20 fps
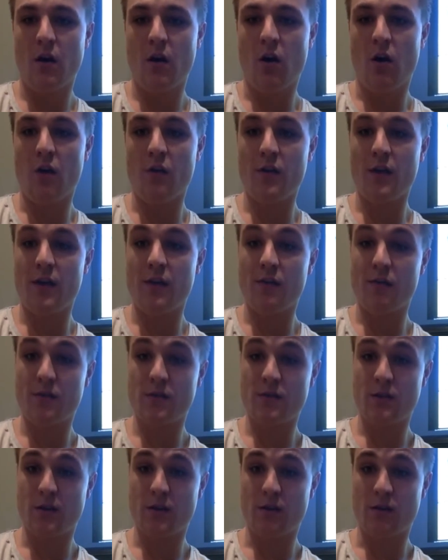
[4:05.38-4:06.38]
On the other
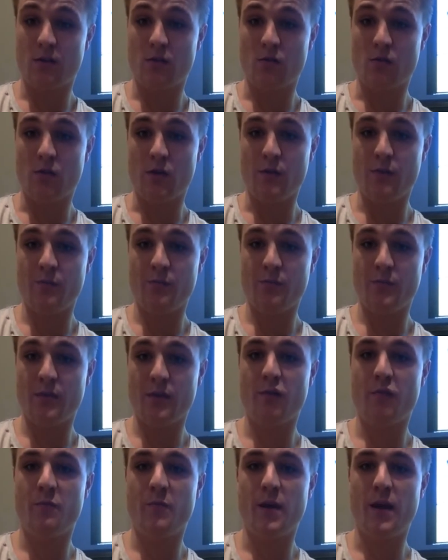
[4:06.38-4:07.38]
side of the coin,
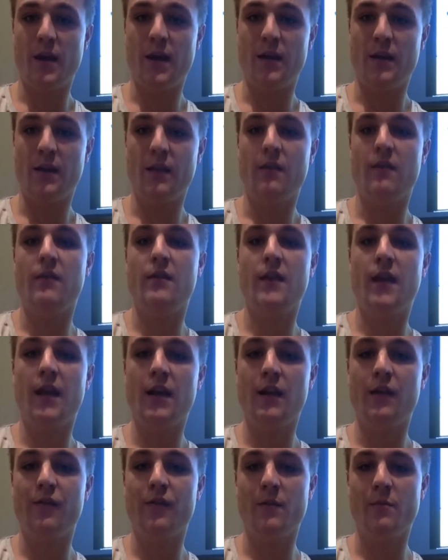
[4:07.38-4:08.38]
there have been
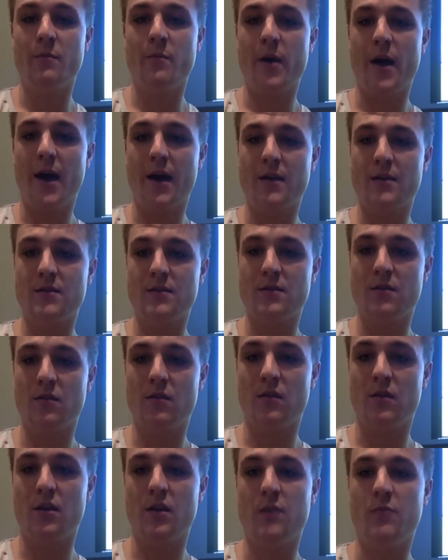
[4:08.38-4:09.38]
negative impacts on
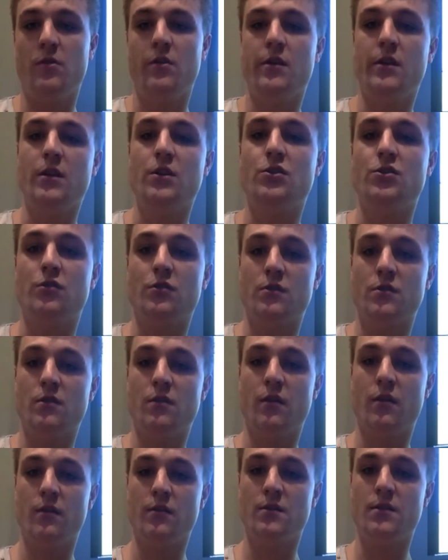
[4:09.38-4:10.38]
the community due to
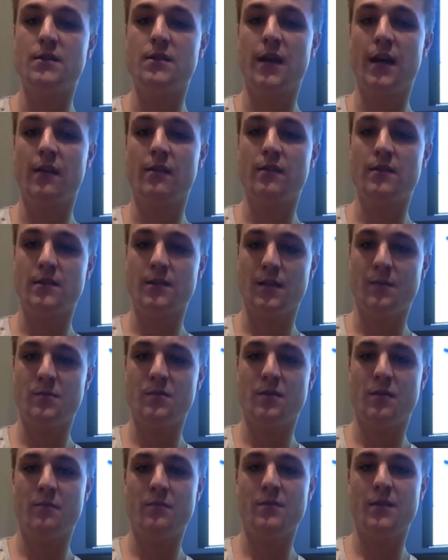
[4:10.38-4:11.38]
those that take the Slip
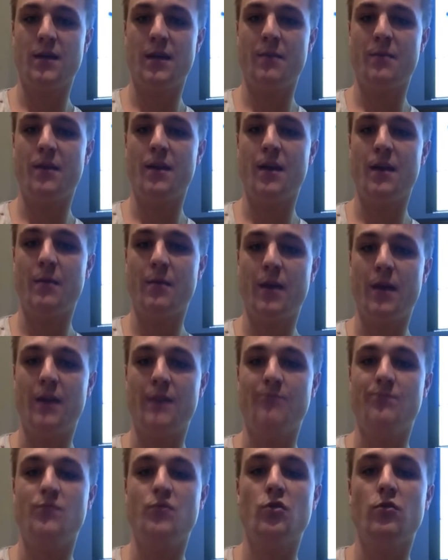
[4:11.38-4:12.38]
Slop Slap
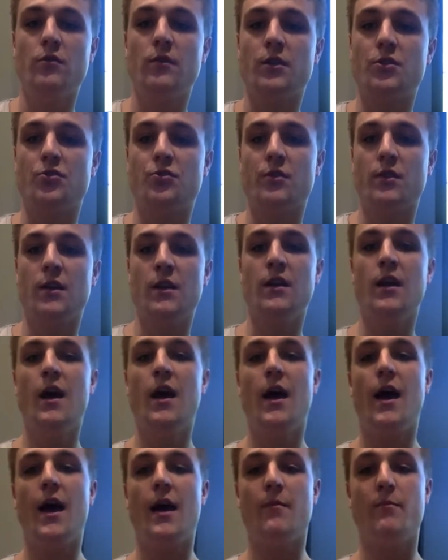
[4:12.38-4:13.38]
campaign too literally
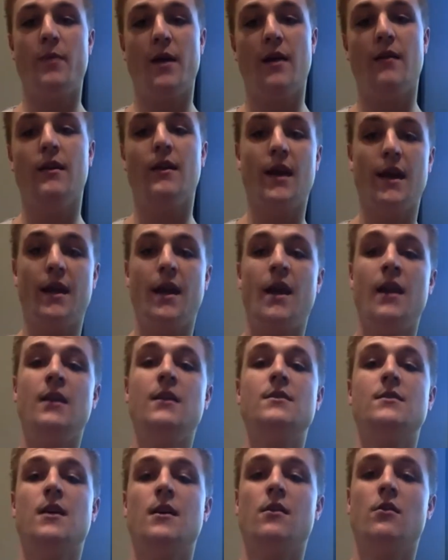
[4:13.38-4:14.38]
and barely get any
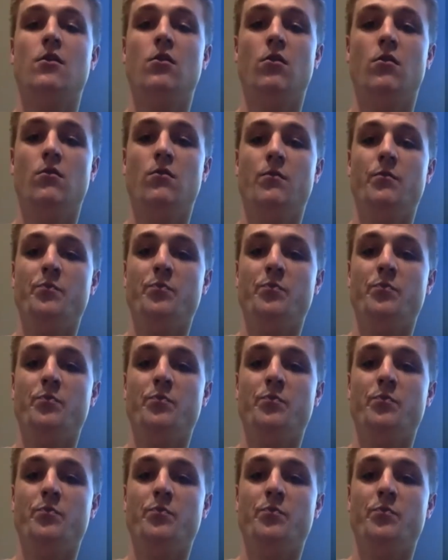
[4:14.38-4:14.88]
sun at all.